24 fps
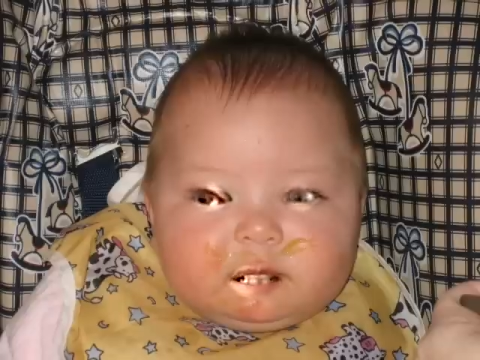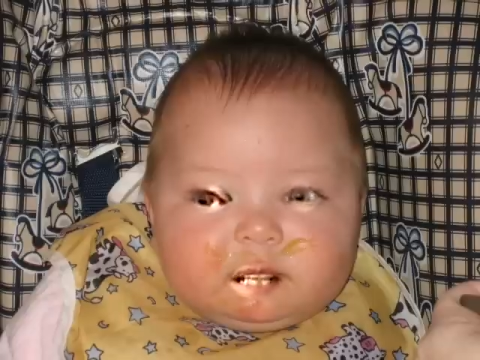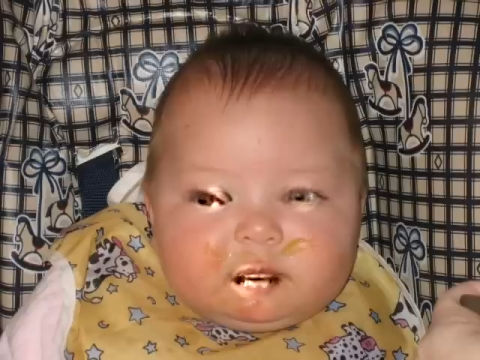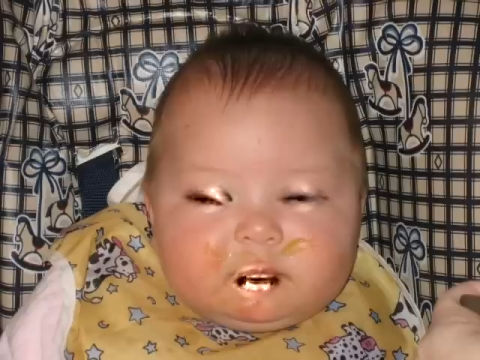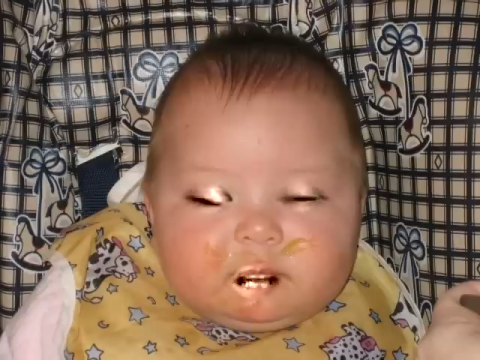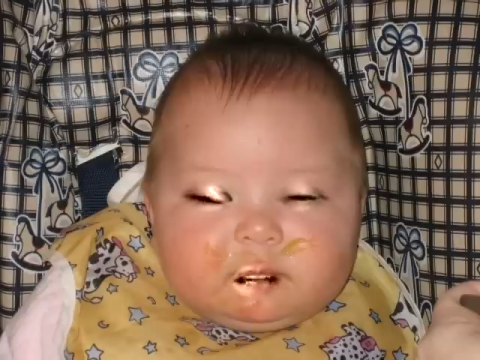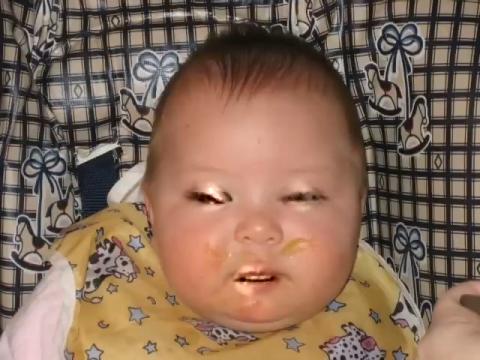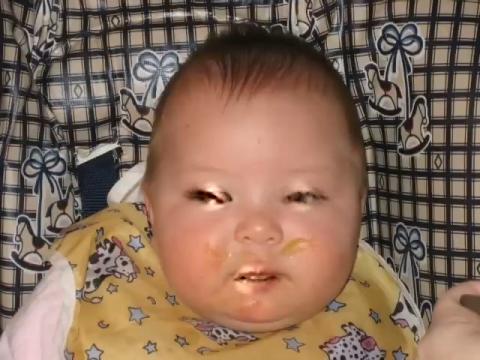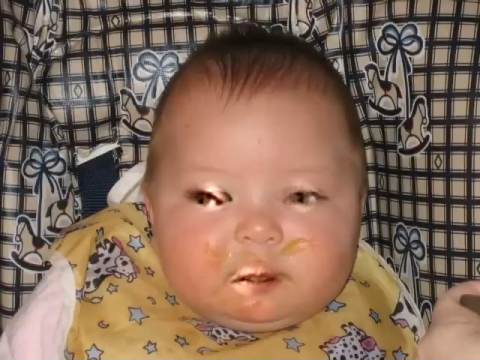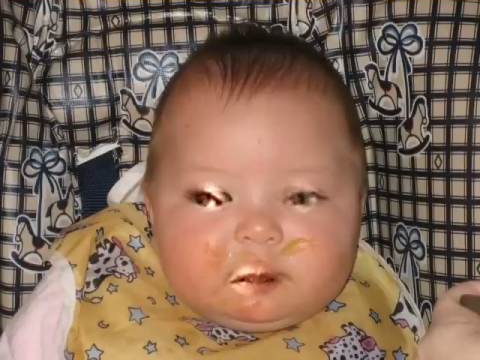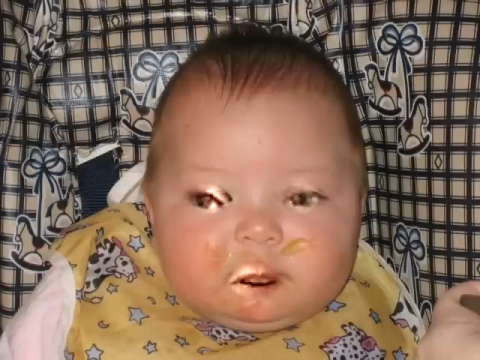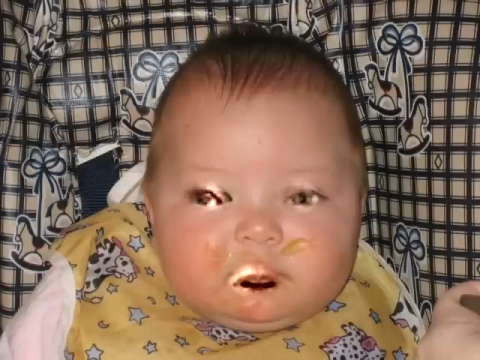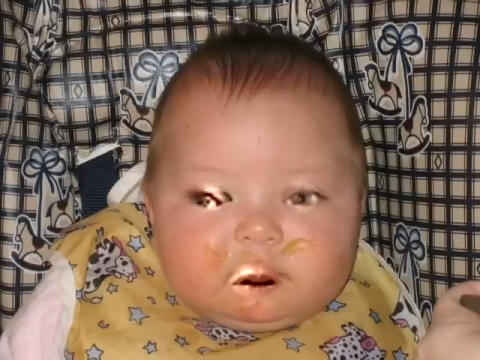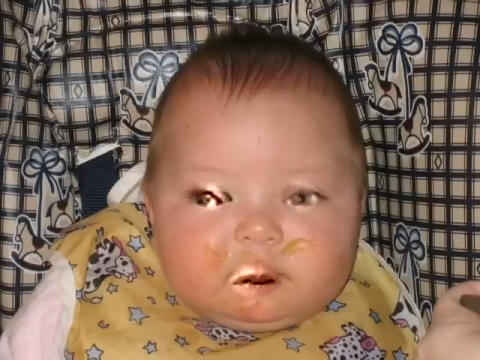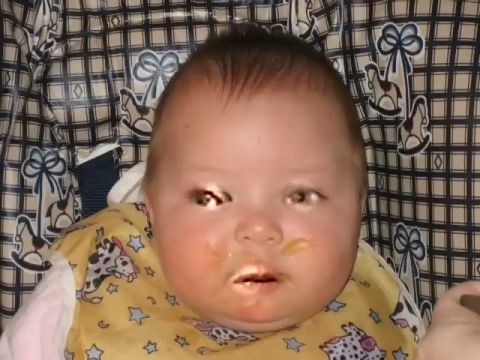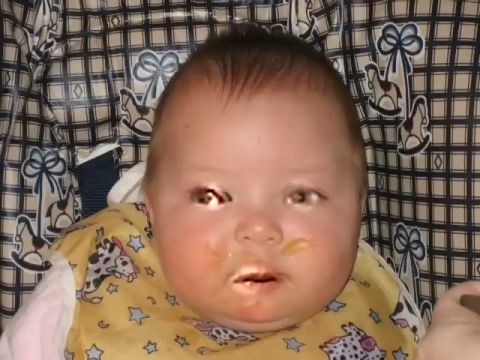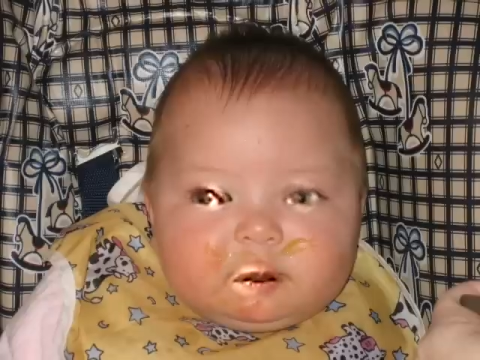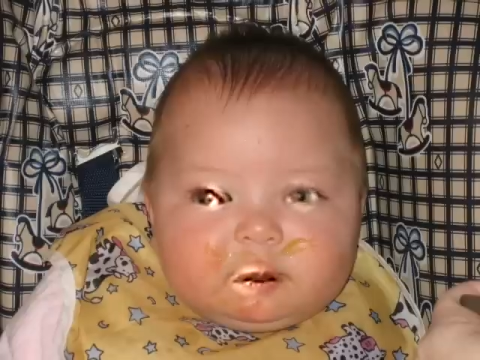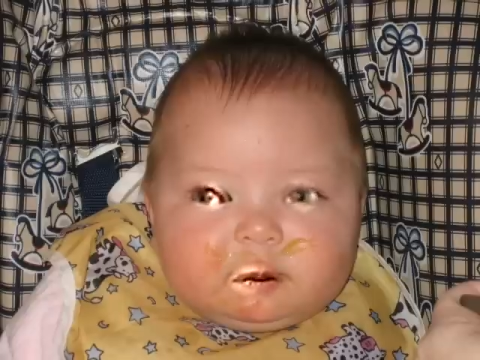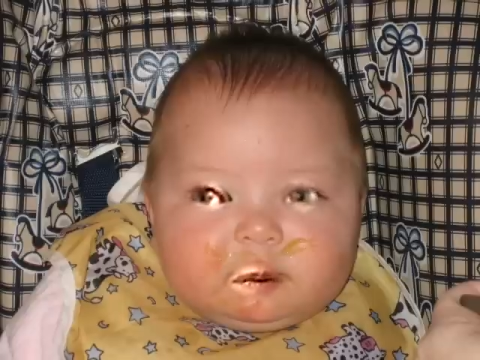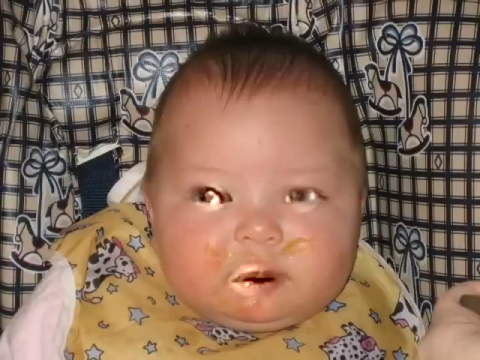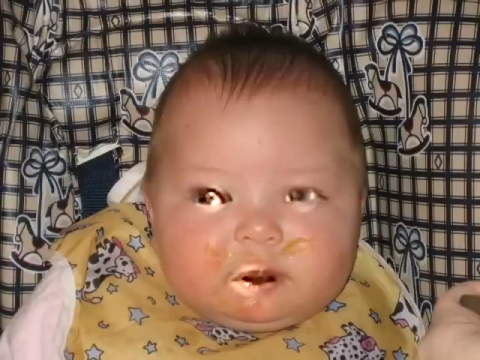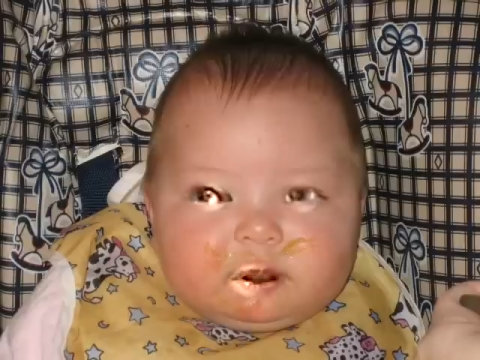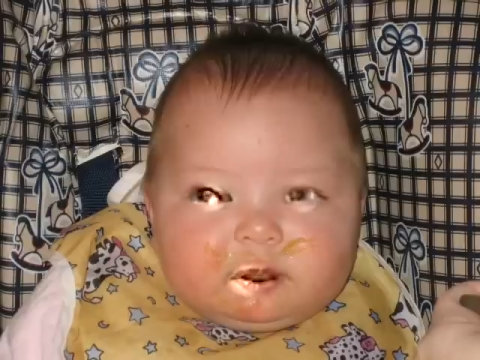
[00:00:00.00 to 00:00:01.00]

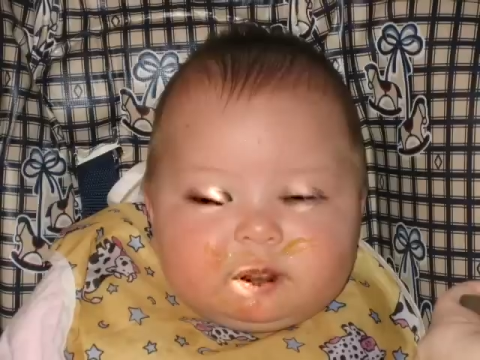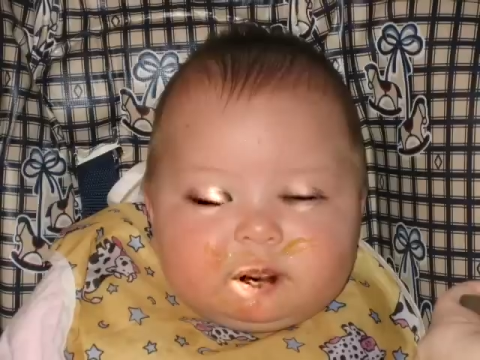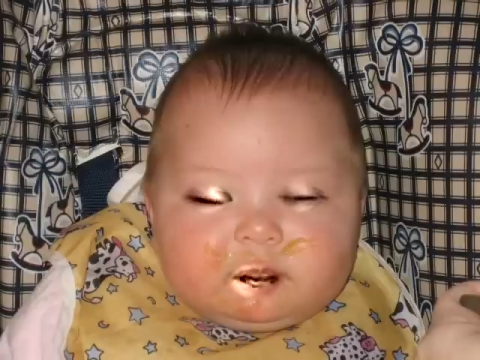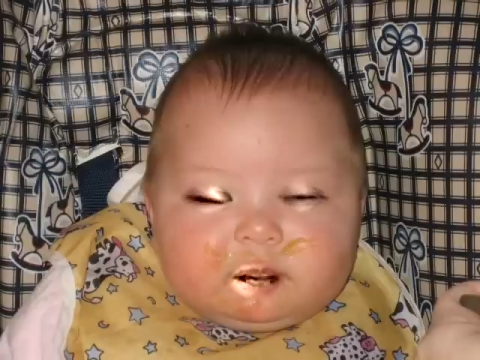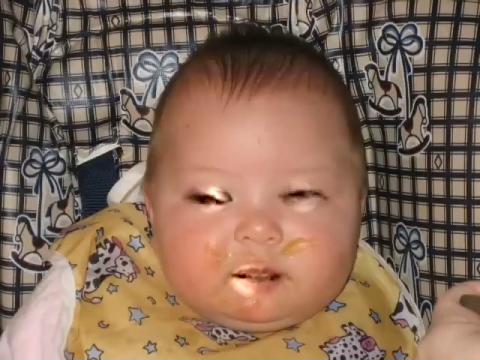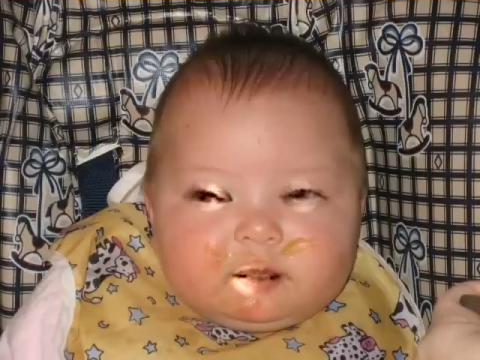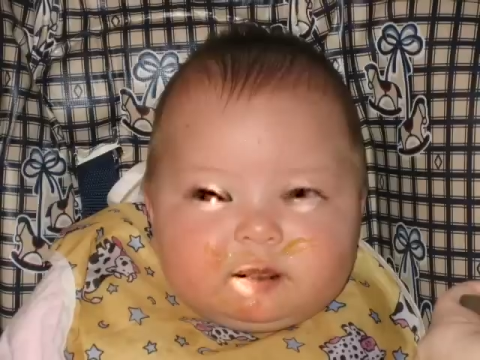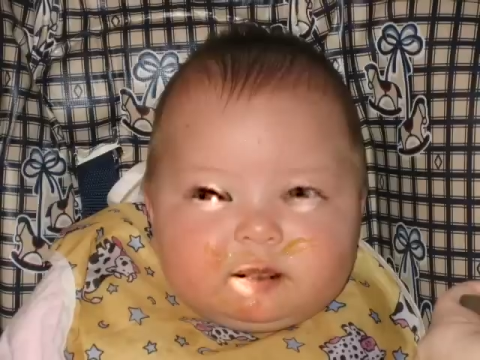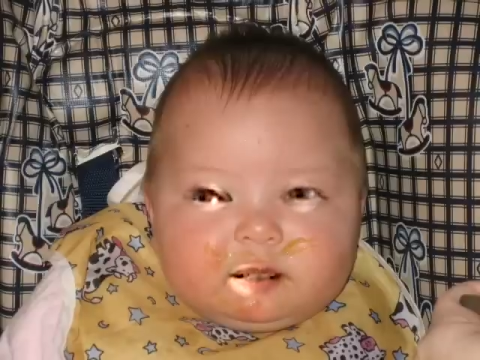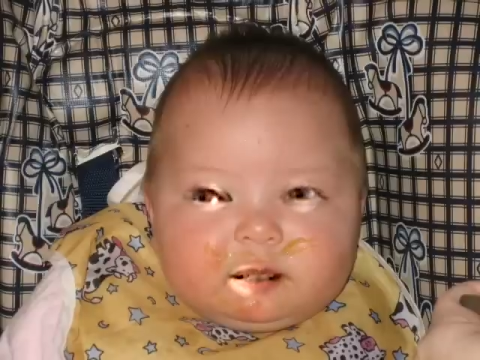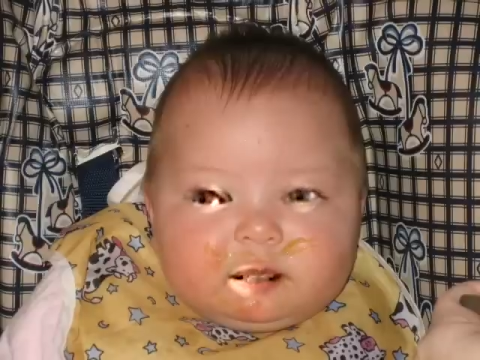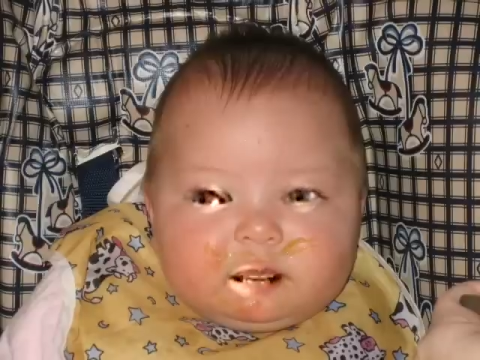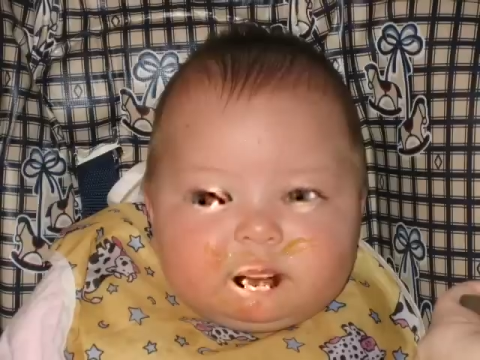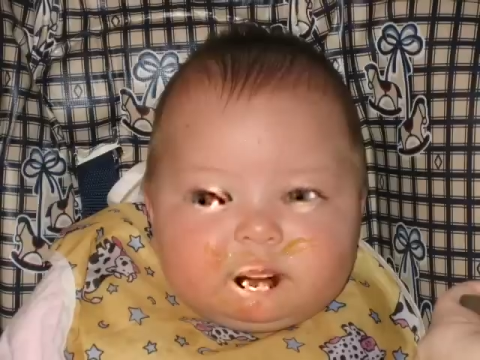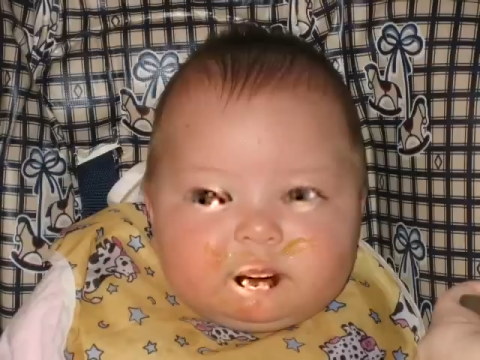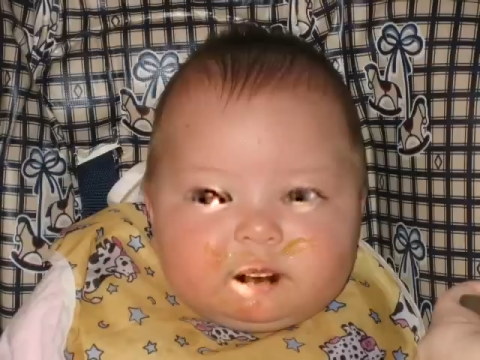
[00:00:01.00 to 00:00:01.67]
telephones with us